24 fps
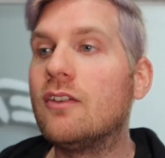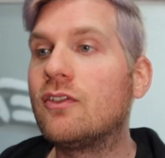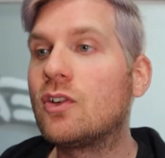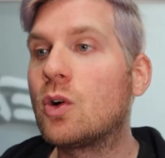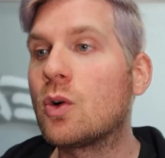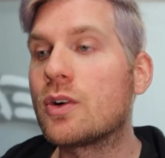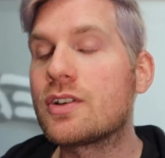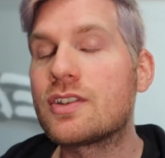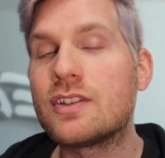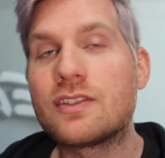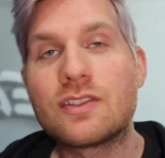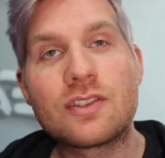Of
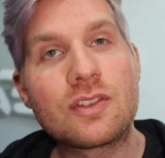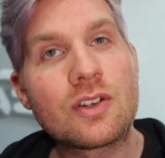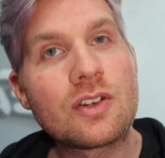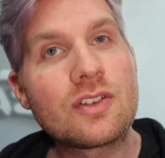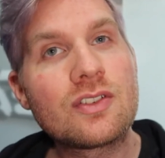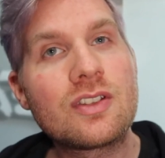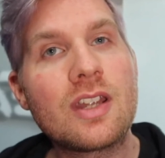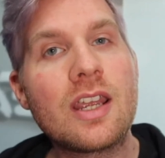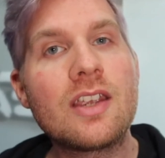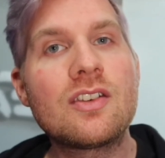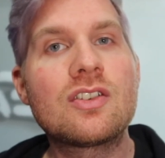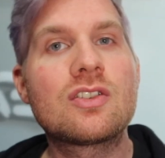course, it's
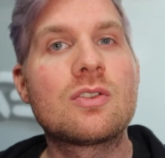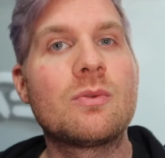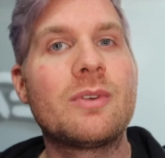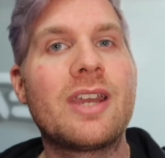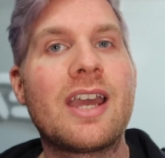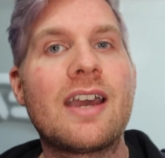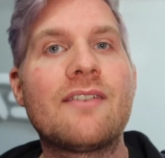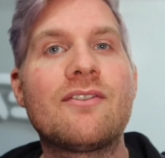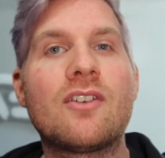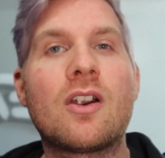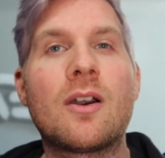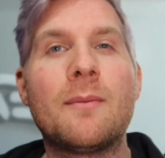Thursday, so we
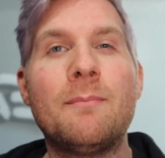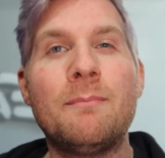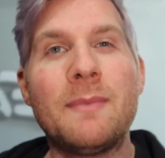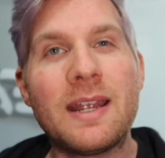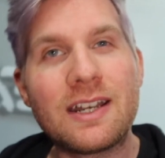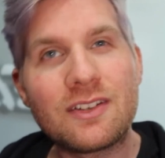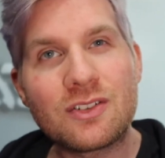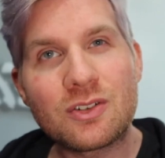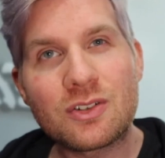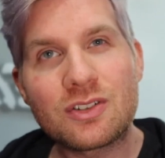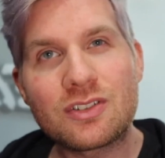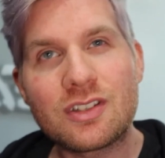have our
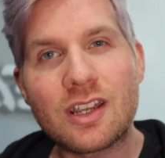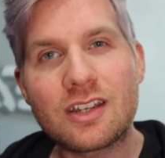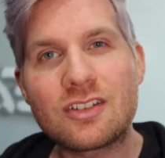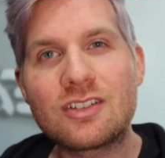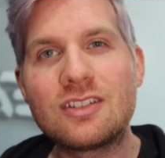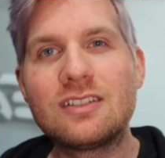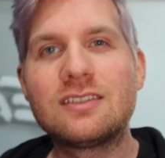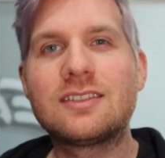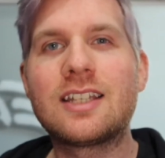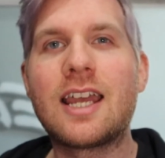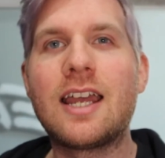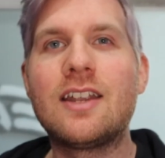mentor
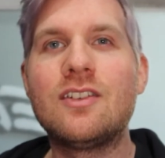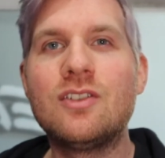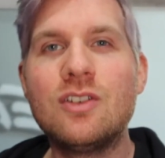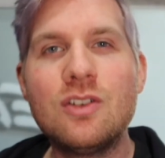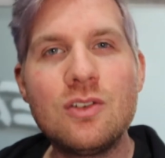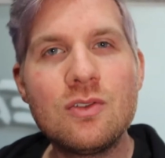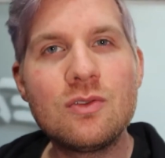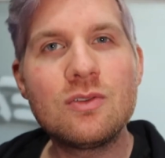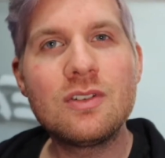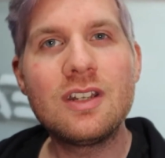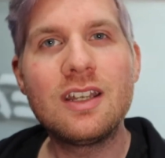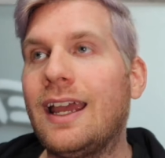sessions at
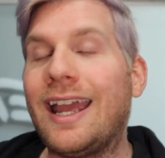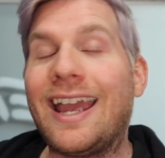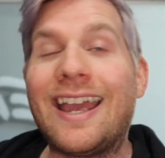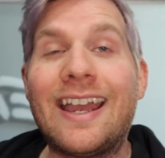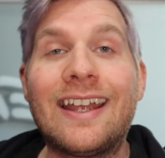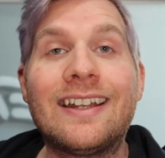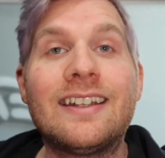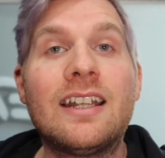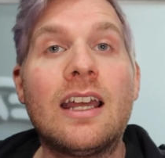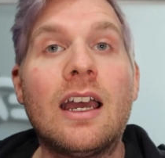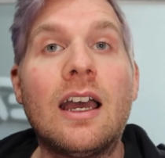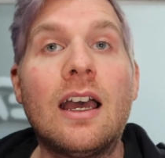noon,
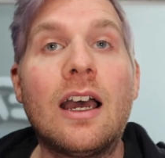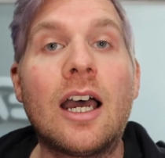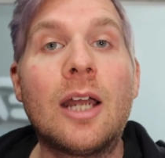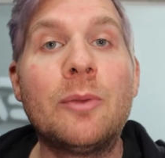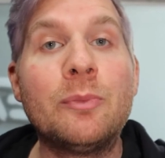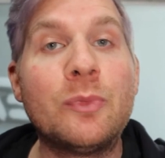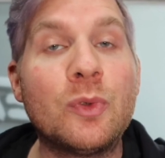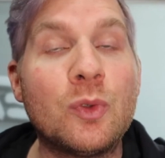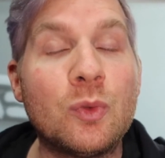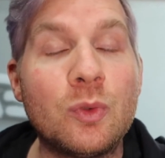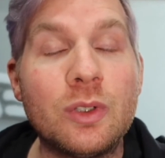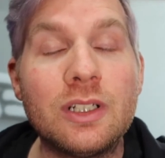and
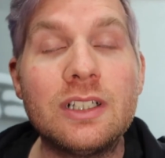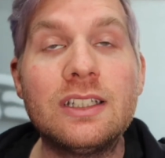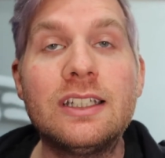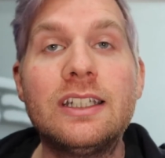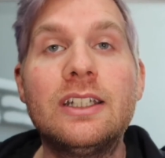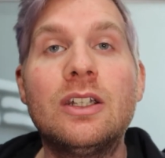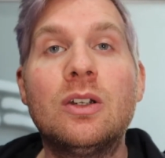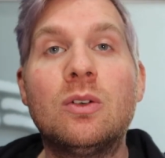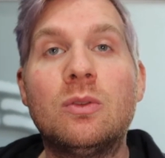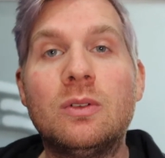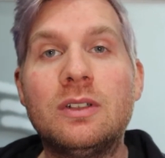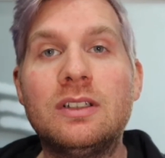I'm
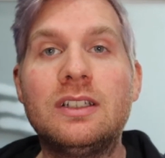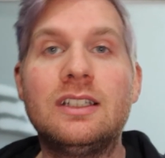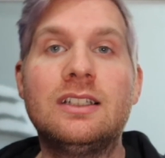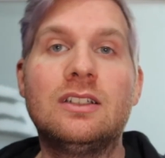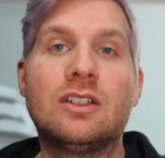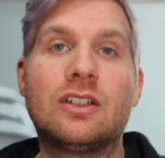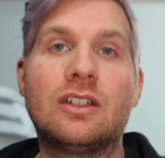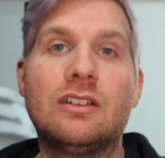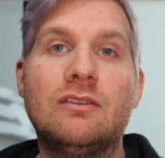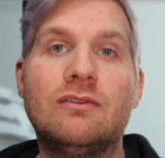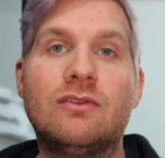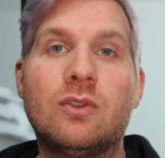really
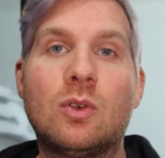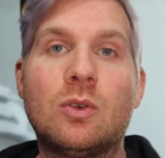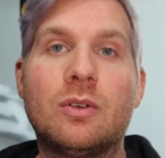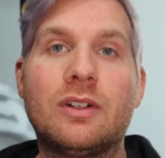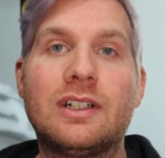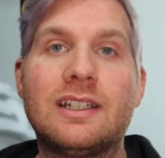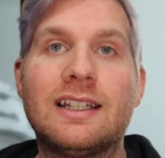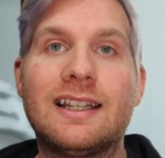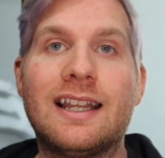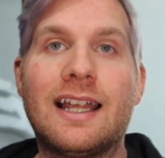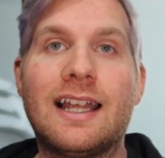looking forward to